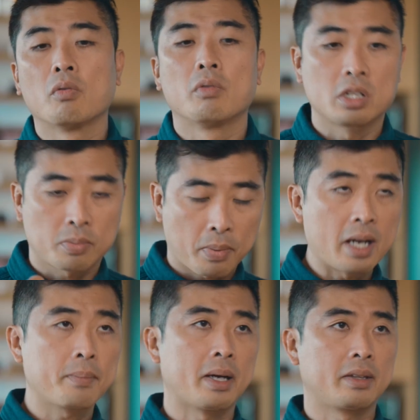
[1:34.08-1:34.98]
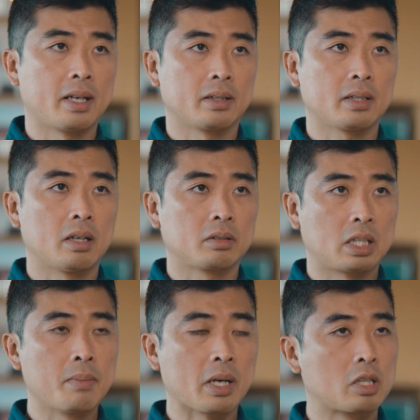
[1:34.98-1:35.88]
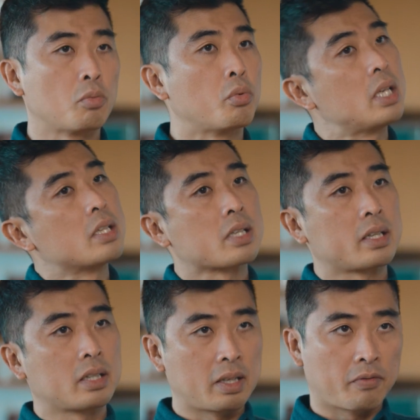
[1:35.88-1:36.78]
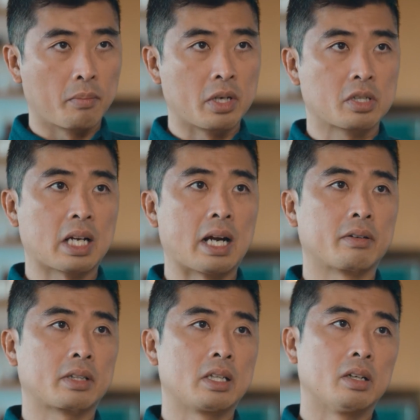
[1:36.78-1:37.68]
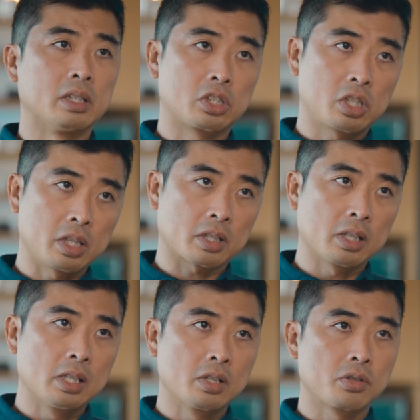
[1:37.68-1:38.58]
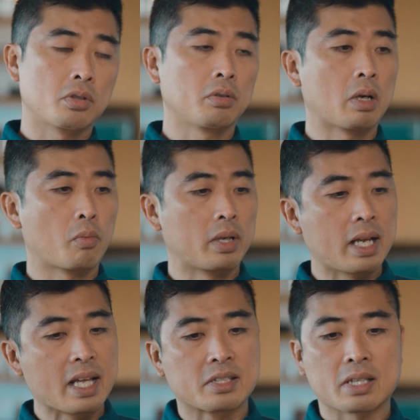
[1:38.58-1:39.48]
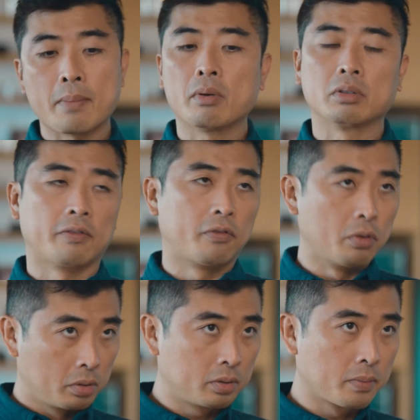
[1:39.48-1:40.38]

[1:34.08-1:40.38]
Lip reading: Inspired by that, our team actually redesigned the information hierarchy on the chit so that when they assemble the food,